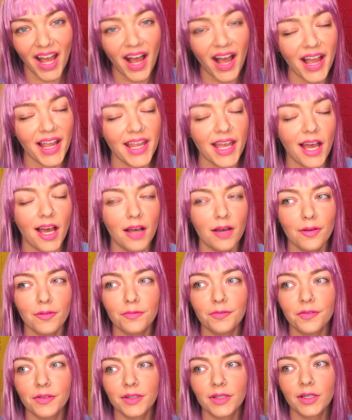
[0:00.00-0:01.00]
I
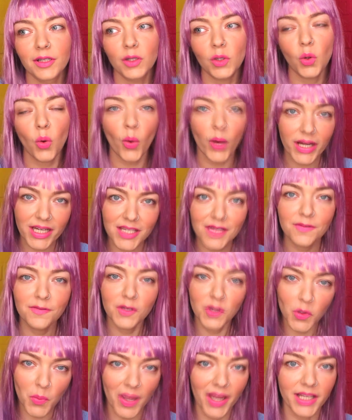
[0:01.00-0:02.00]
have quite a
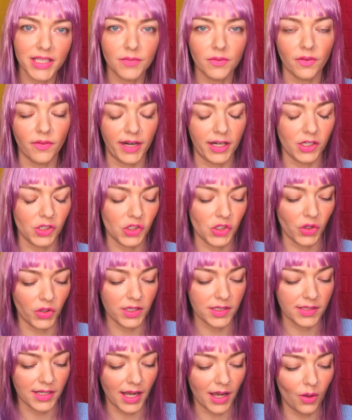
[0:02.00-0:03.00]
few pairs of Irregular
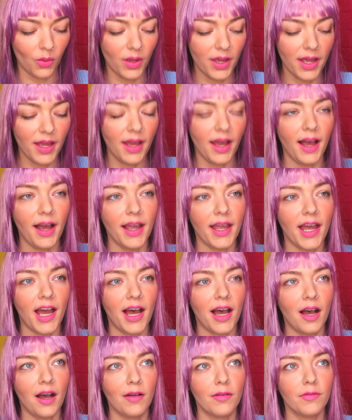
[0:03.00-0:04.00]
Choice now. I
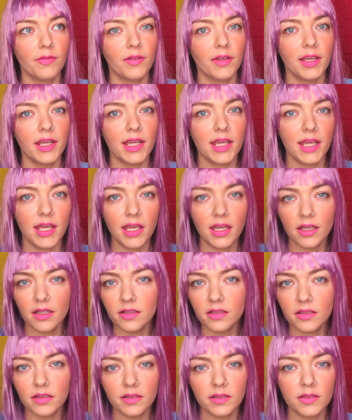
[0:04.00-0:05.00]
have
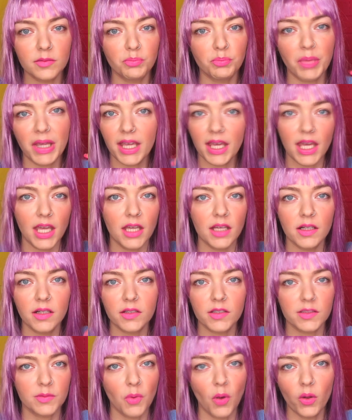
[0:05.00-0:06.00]
heels, big
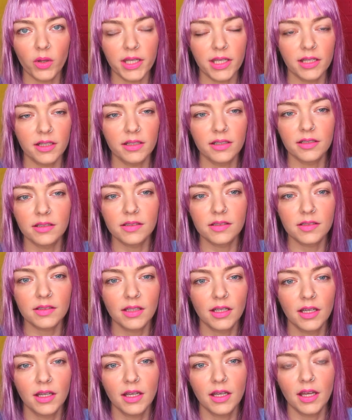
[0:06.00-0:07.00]
heels, small
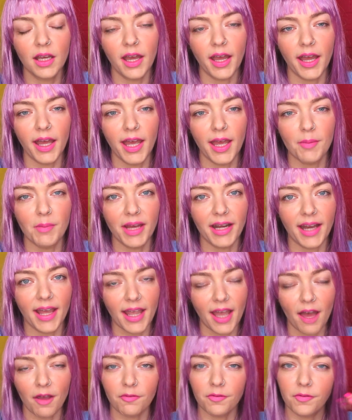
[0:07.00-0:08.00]
heels, and
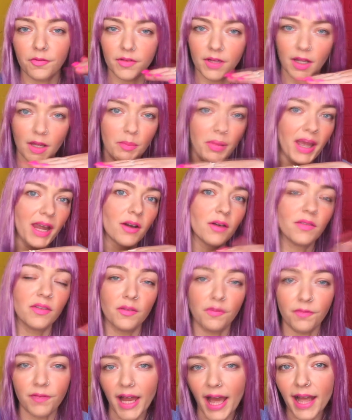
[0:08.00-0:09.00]
I have a pair of
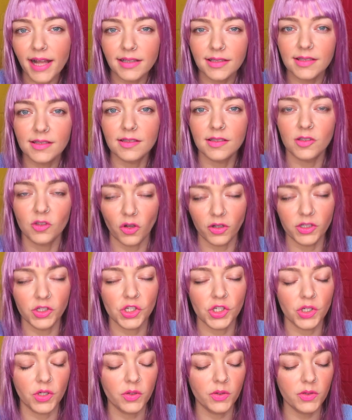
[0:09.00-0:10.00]
the flats, the dolly
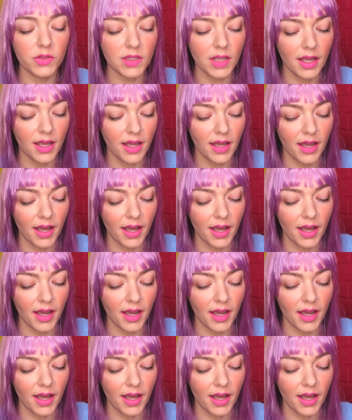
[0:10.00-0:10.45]
shoes.